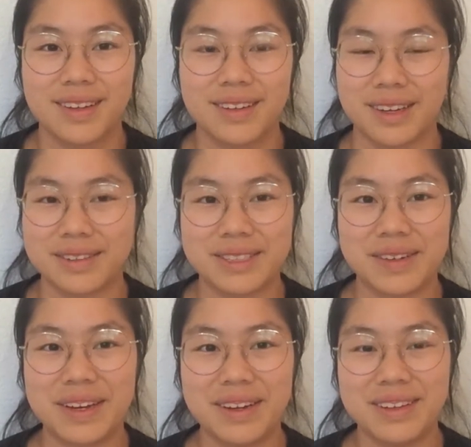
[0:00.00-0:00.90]
yeah, so
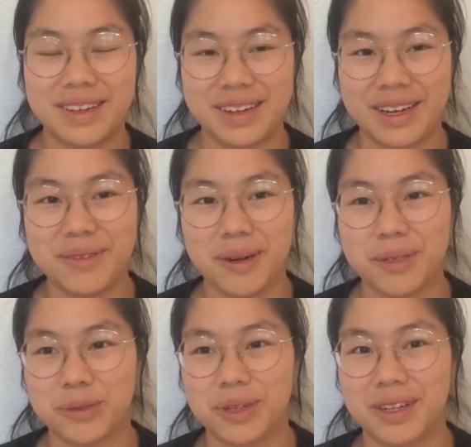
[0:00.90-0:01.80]
anywhere
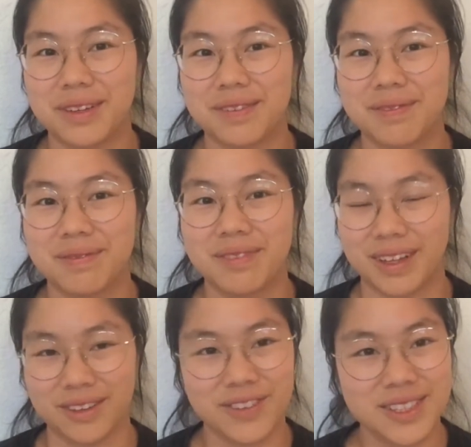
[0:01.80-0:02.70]
between
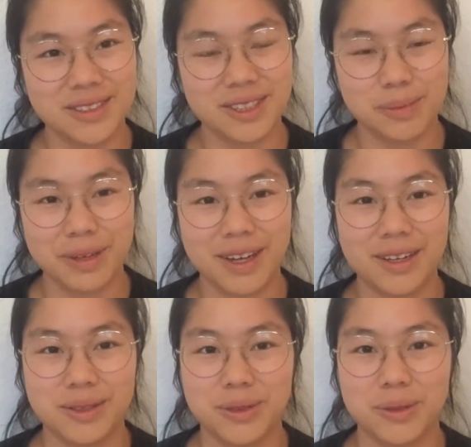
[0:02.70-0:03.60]
like the physical display
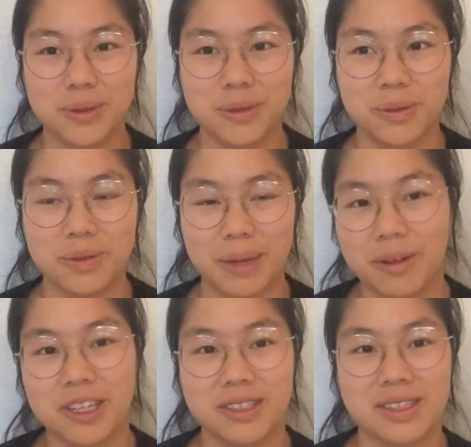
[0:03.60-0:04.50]
to
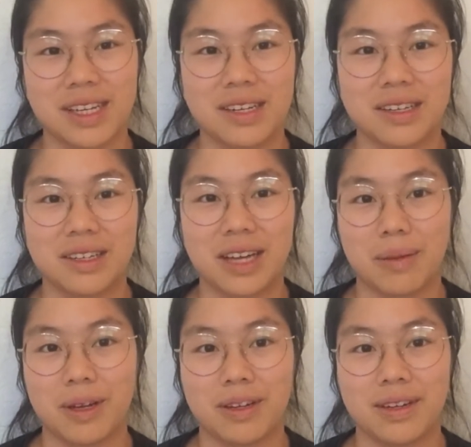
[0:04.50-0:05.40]
applications in
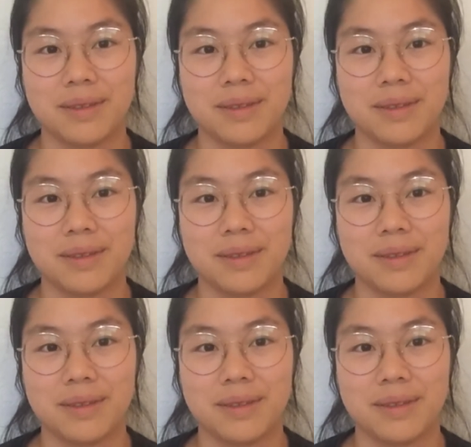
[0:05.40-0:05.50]
gaming.